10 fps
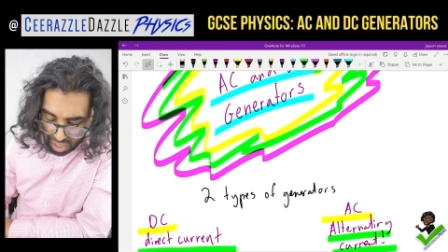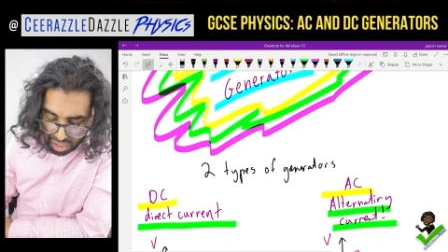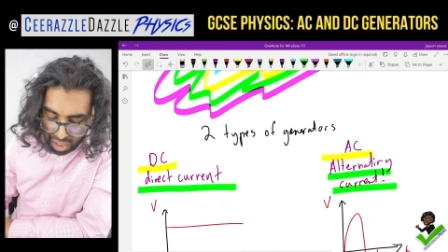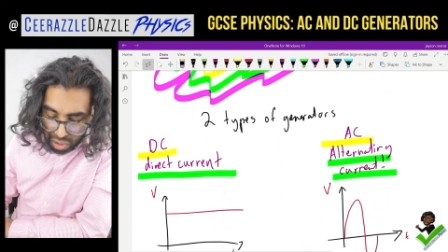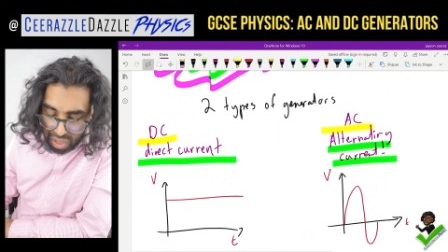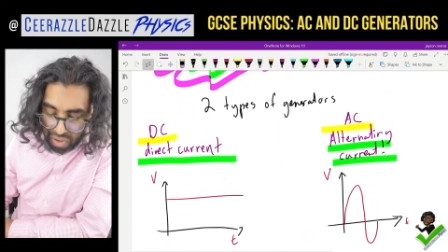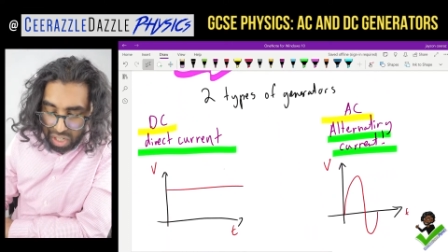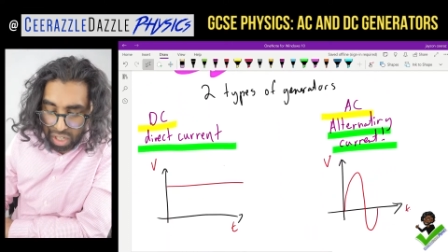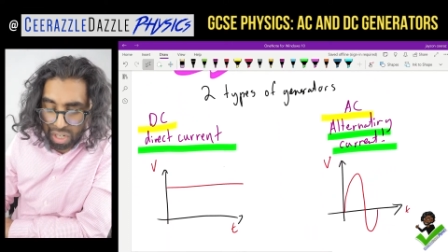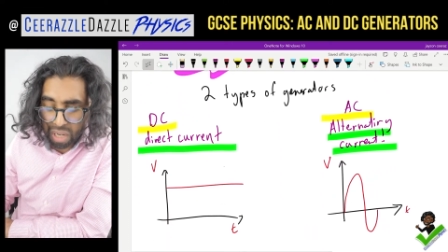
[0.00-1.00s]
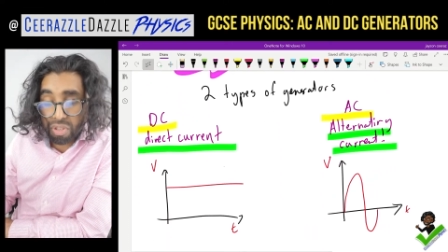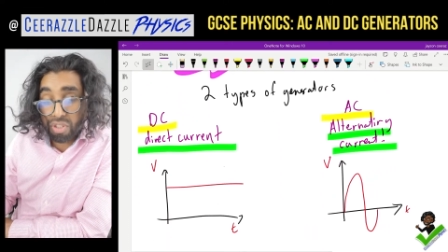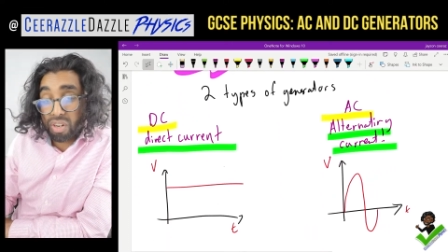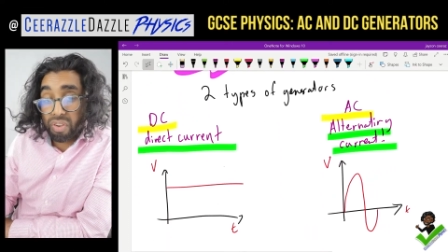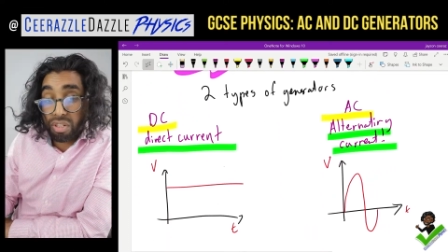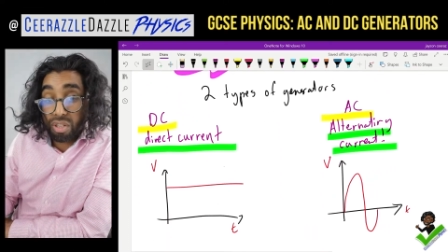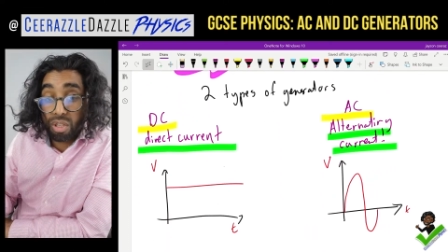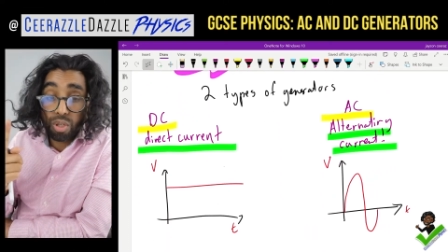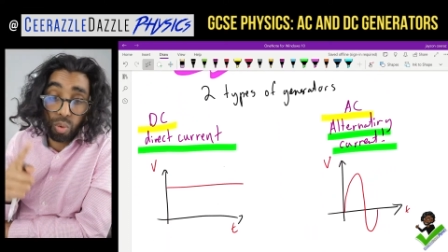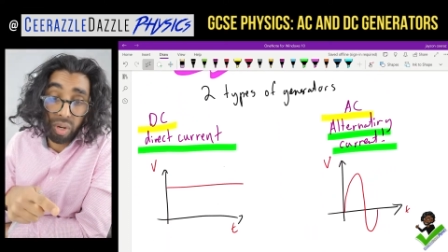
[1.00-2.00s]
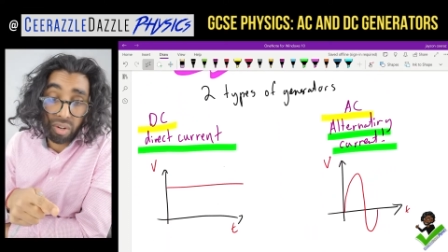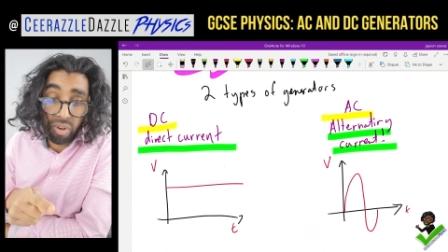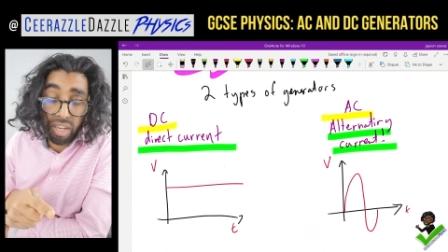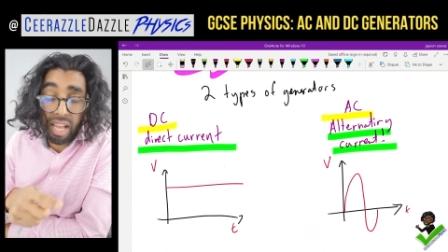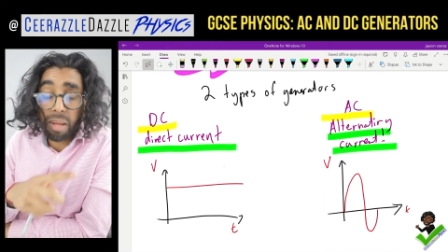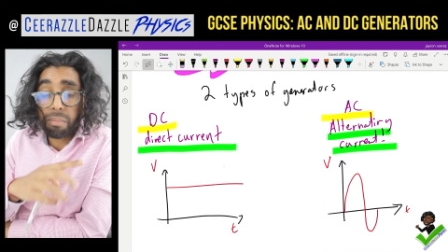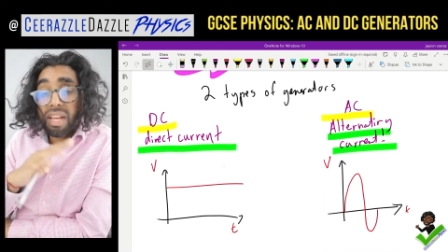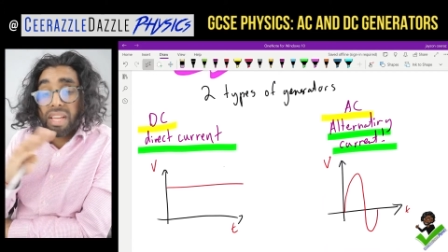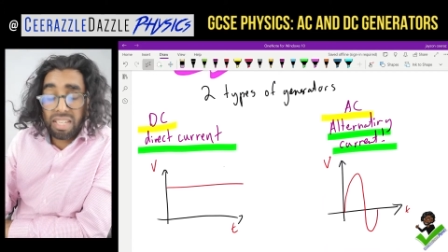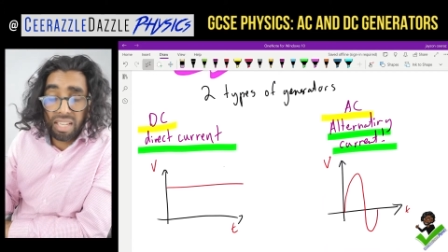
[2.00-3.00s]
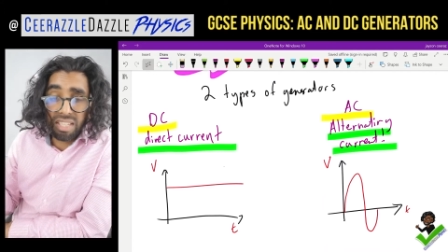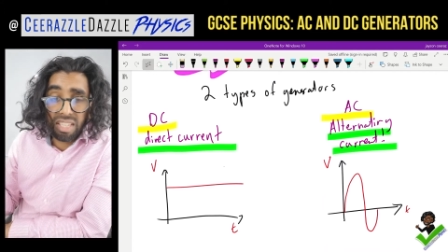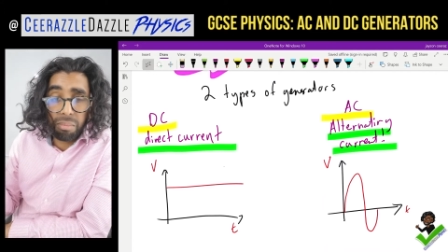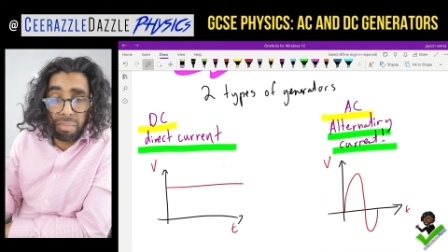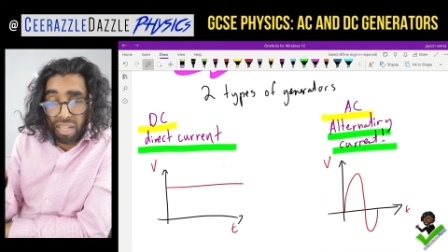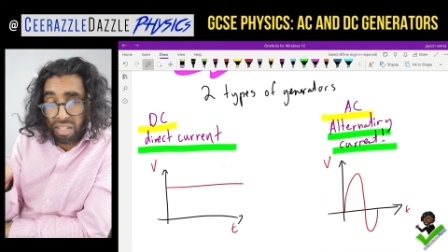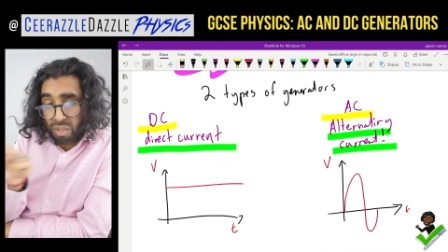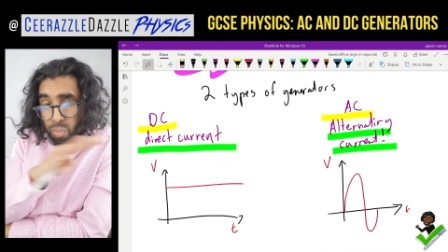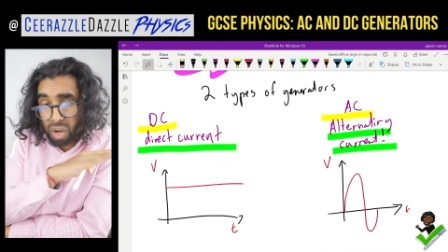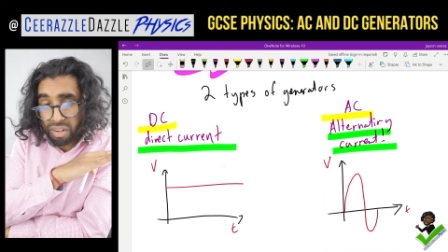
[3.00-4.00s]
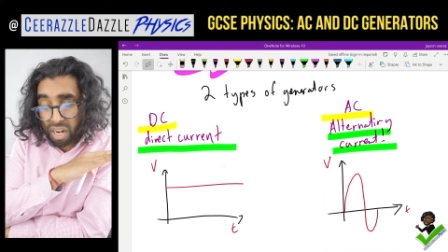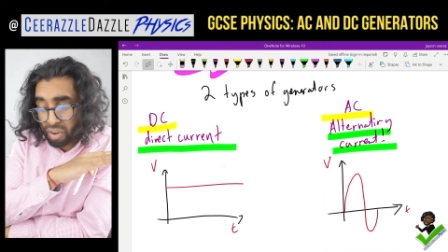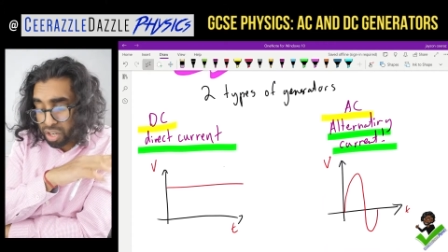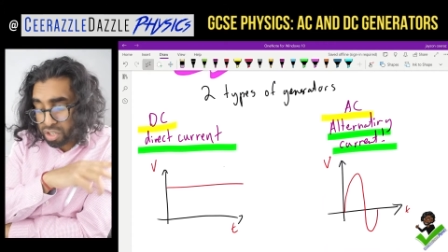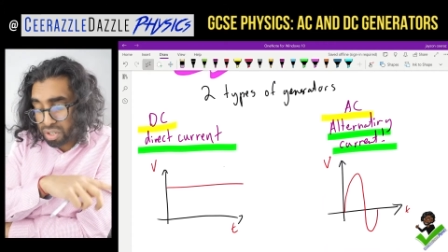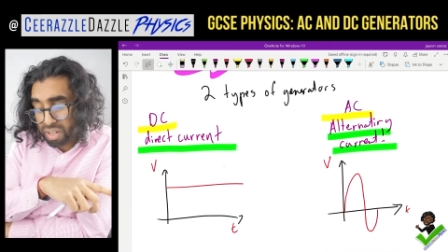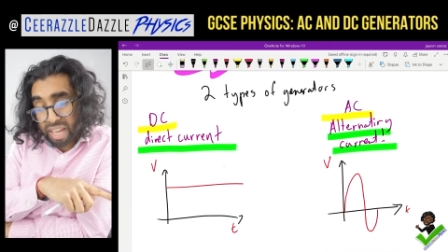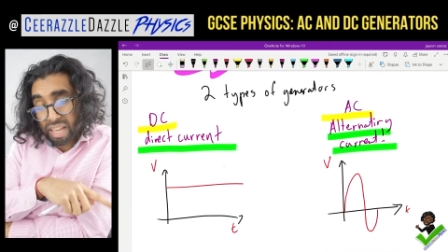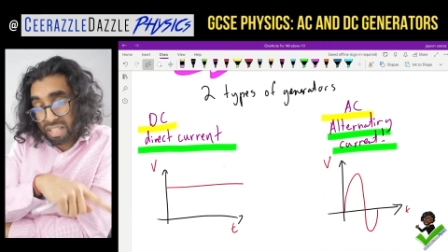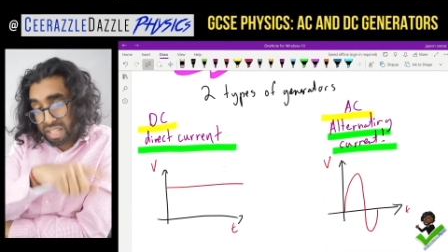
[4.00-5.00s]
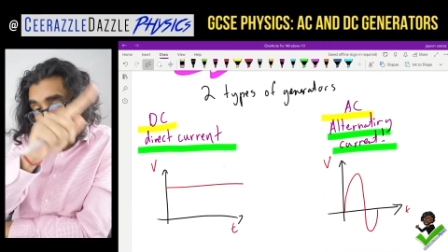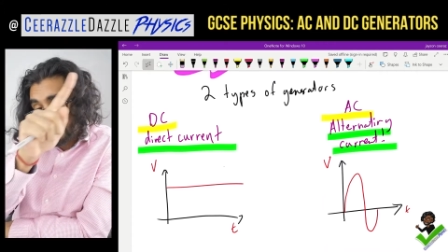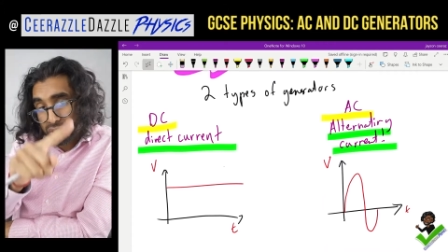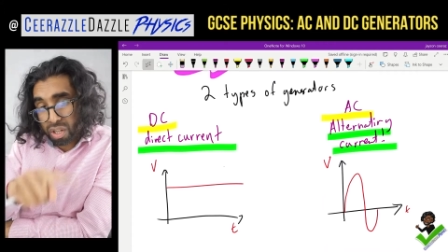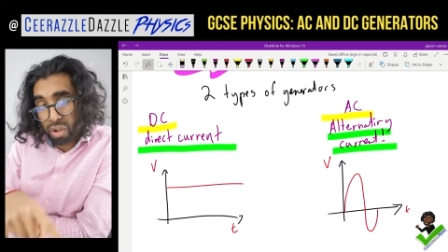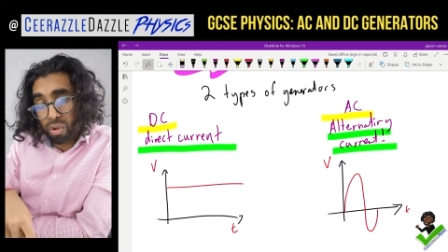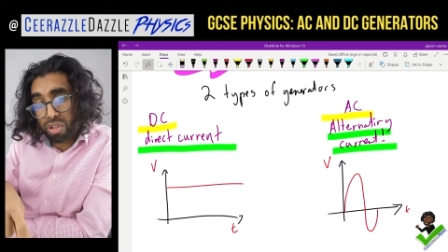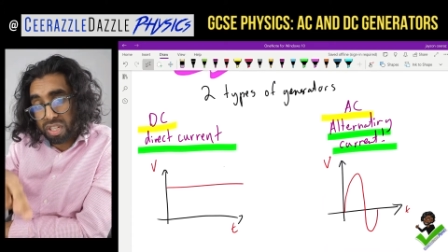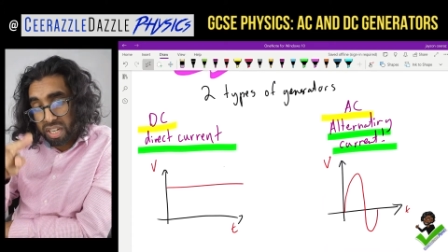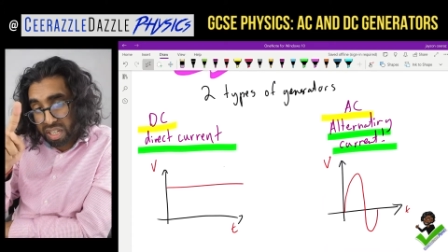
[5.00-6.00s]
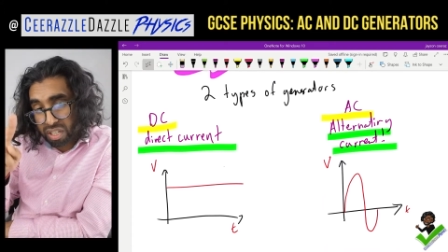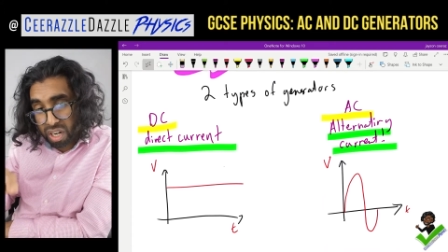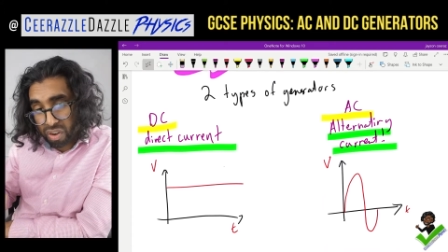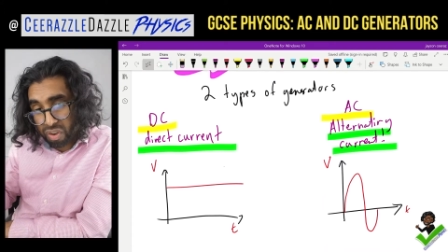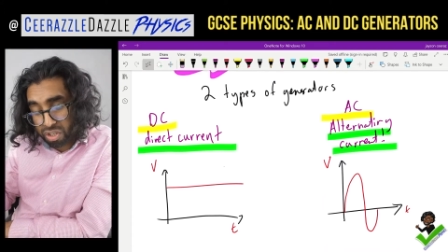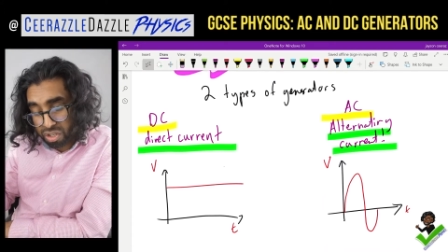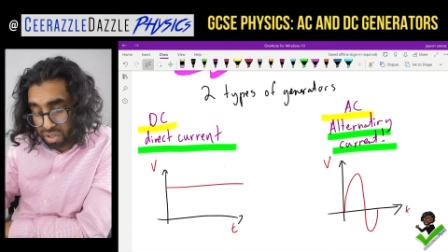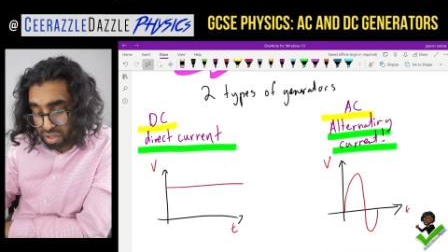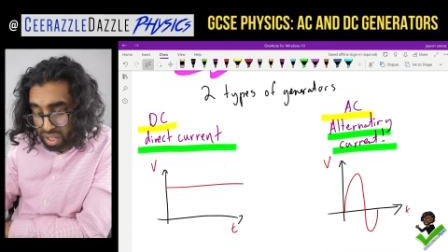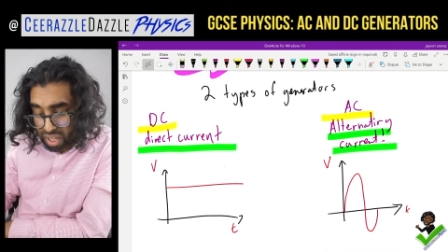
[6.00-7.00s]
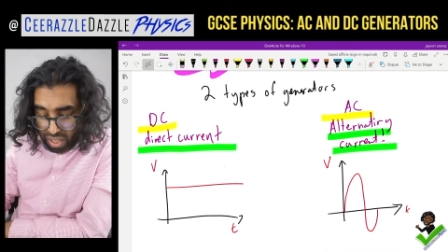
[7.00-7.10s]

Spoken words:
So there are two types of generators. Quick recap, DC means one direction, AC means alternating direction.